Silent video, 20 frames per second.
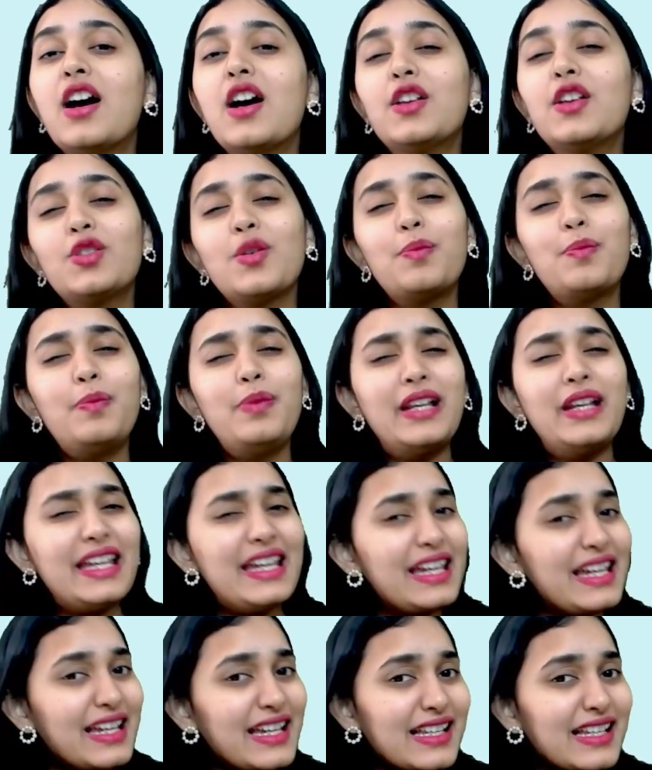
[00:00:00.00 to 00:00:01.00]
So
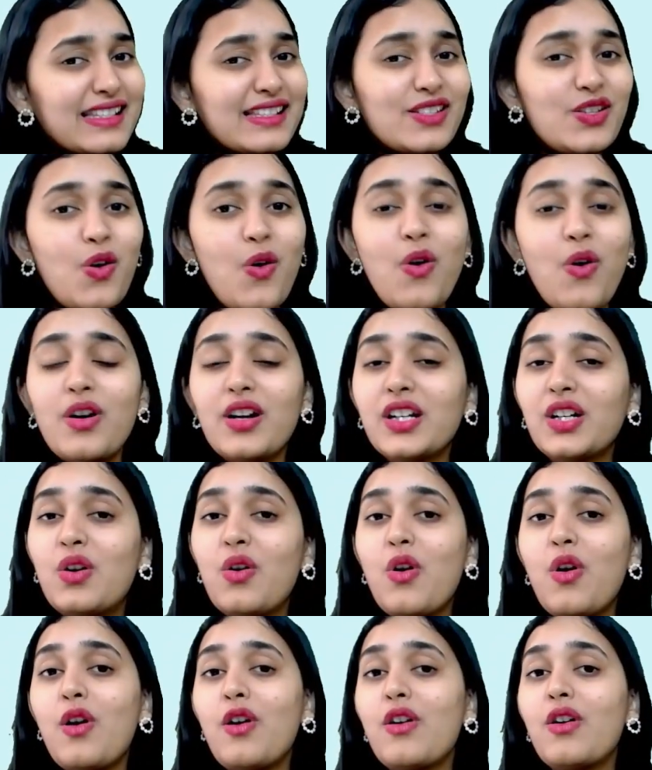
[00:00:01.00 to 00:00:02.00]
please don't
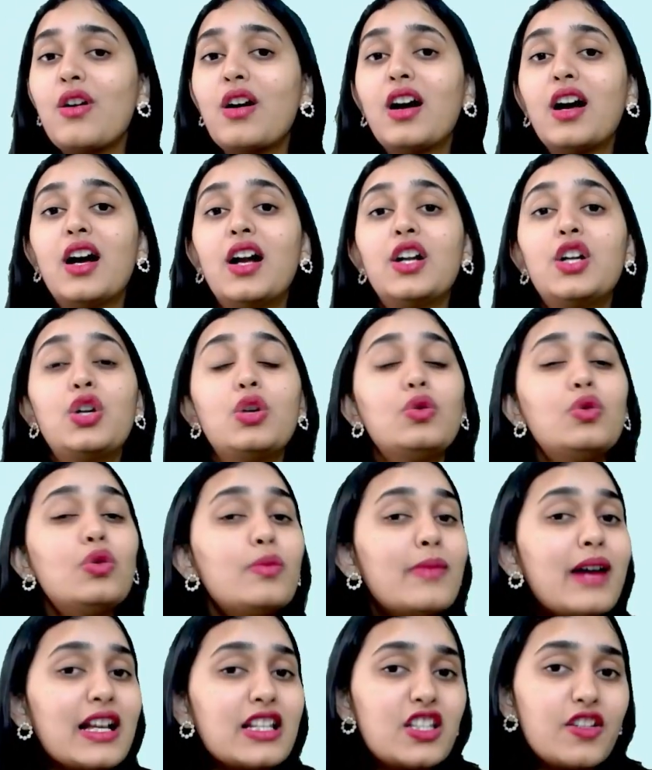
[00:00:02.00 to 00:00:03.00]
go too
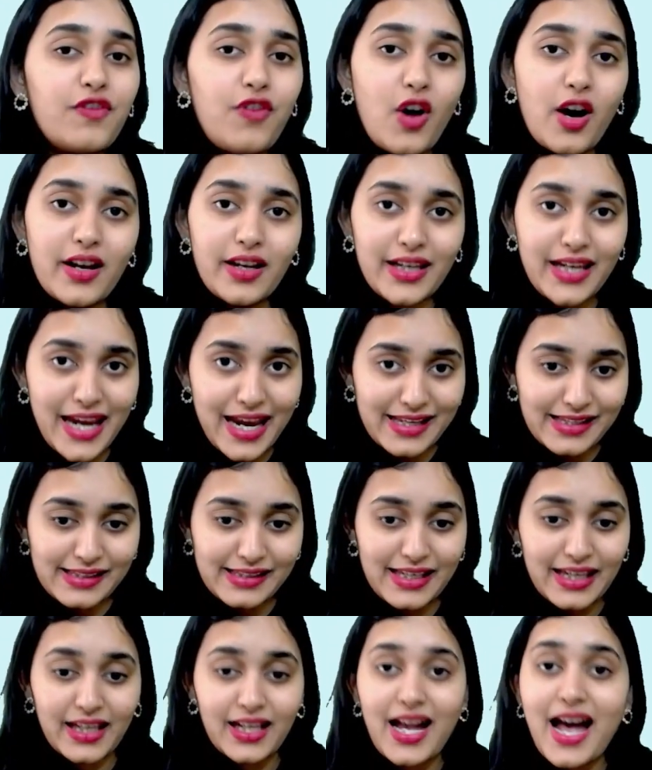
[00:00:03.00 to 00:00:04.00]
much for
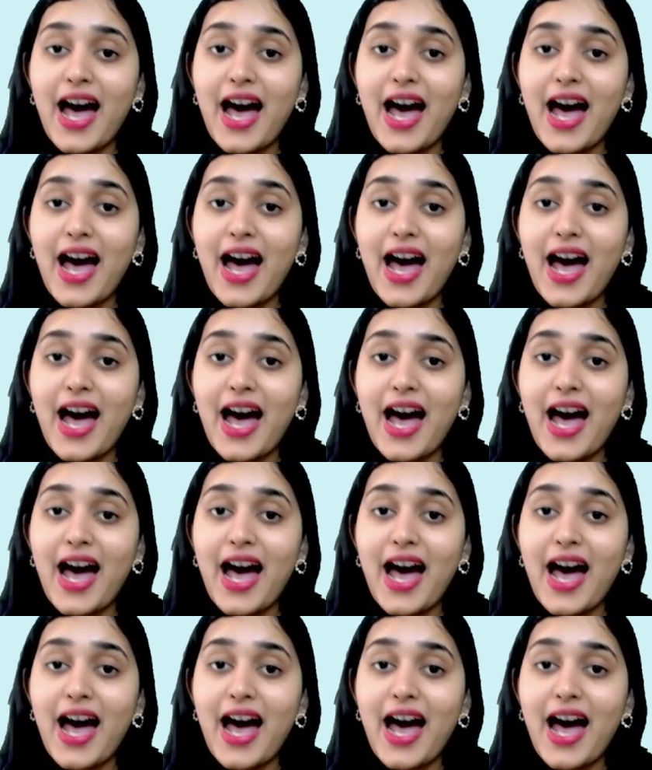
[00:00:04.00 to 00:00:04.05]
guessing.